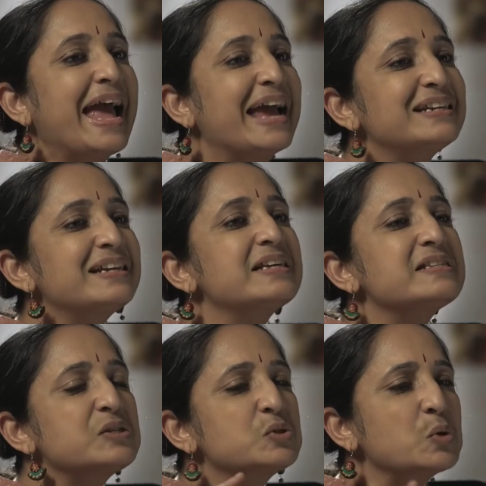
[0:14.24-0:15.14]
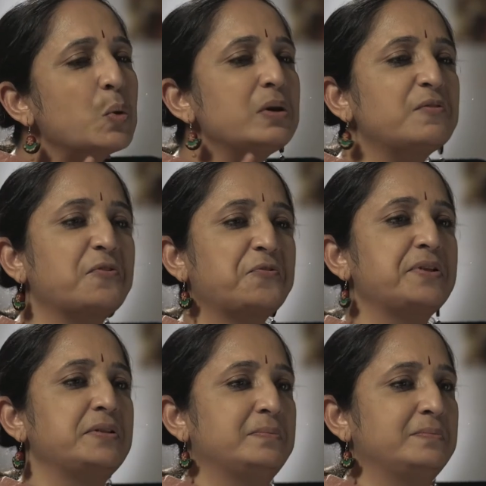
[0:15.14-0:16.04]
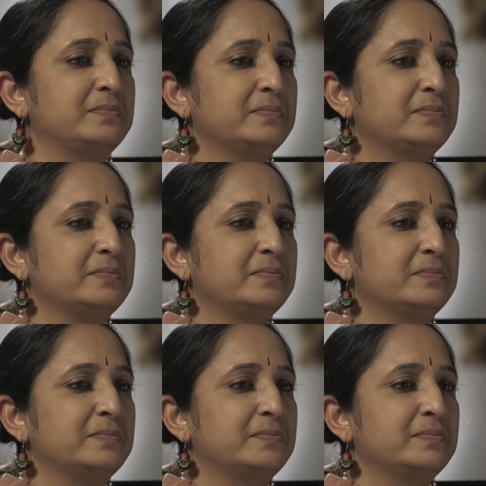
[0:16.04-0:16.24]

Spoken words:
Editing is the soul of a film,